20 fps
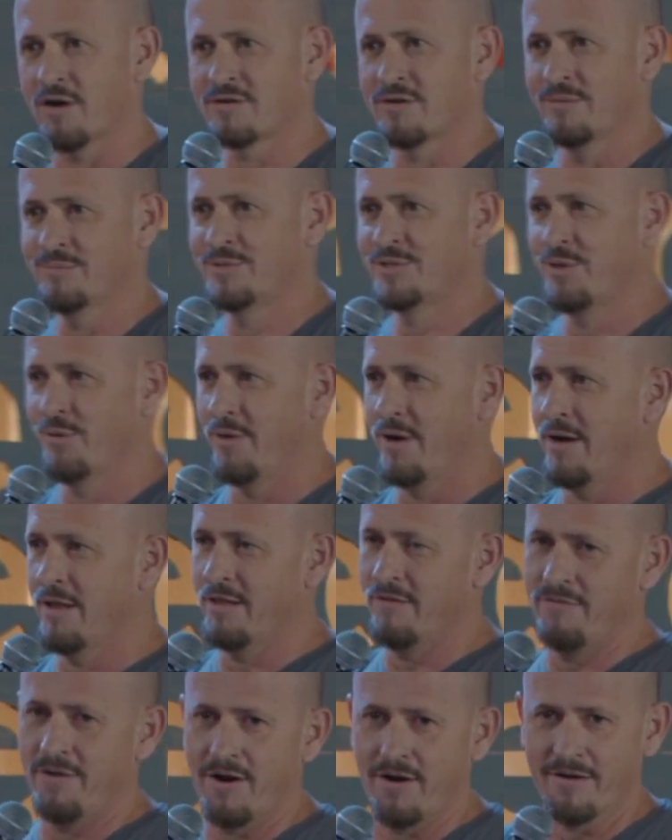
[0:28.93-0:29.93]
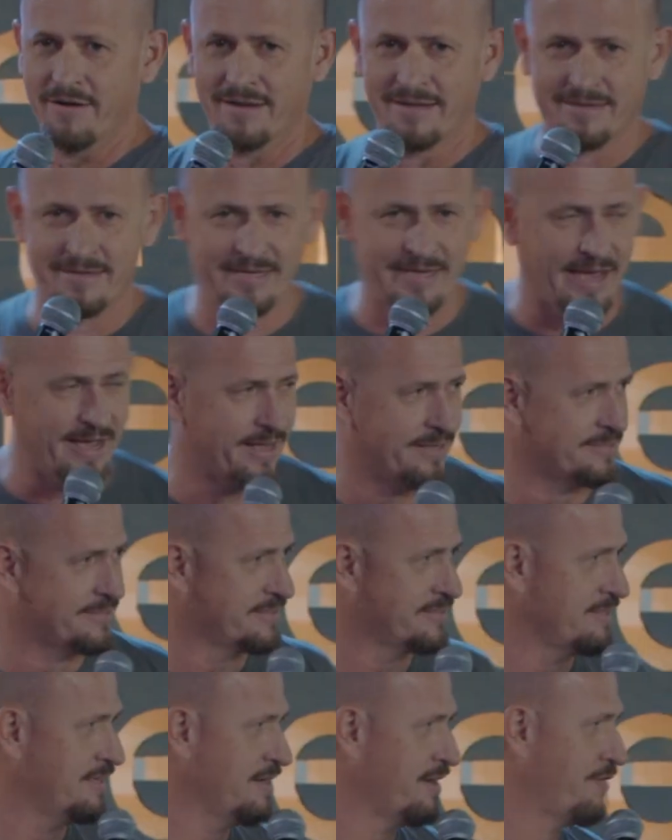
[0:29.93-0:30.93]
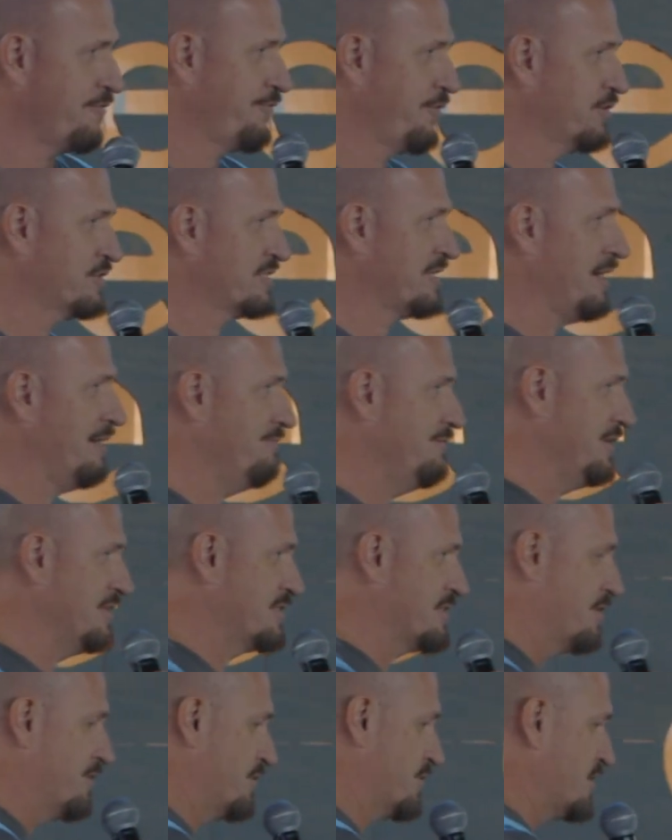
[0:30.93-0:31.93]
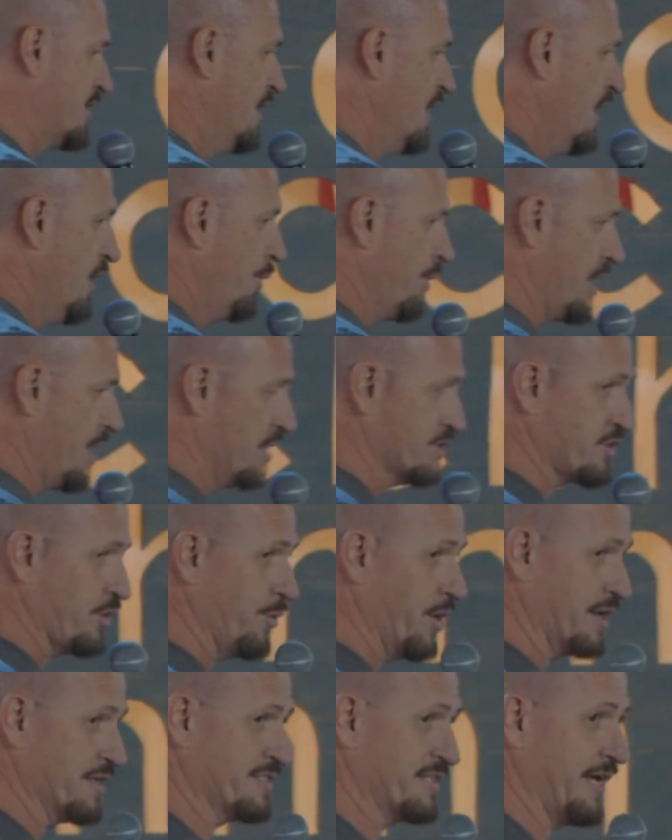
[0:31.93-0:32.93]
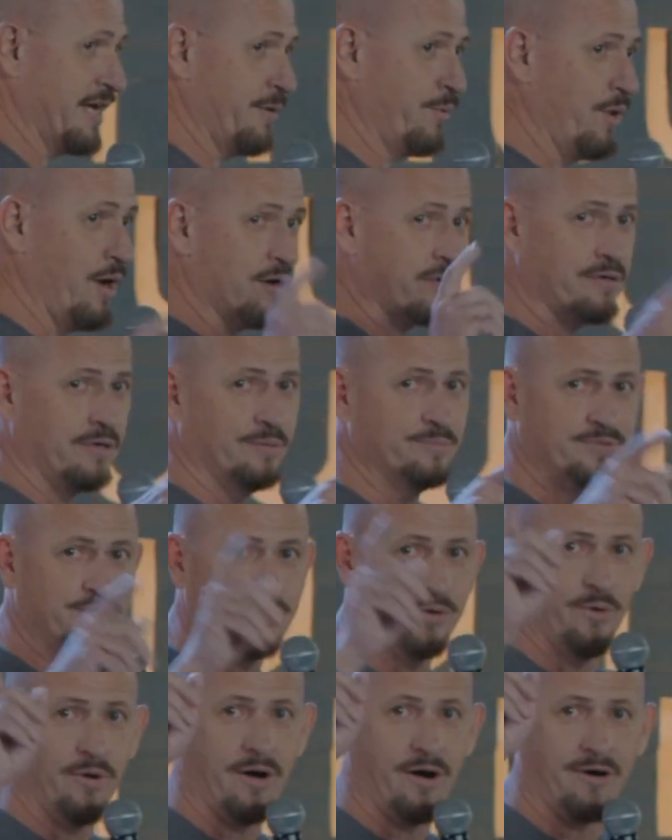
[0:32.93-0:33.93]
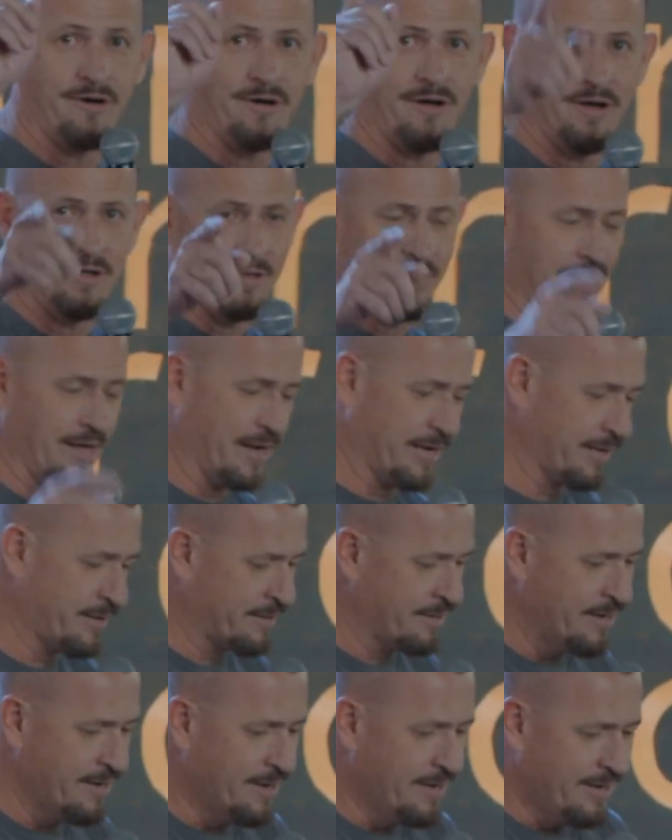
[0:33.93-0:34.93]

welcome to all of our guests and our first time visitors. We also want to say welcome to our online.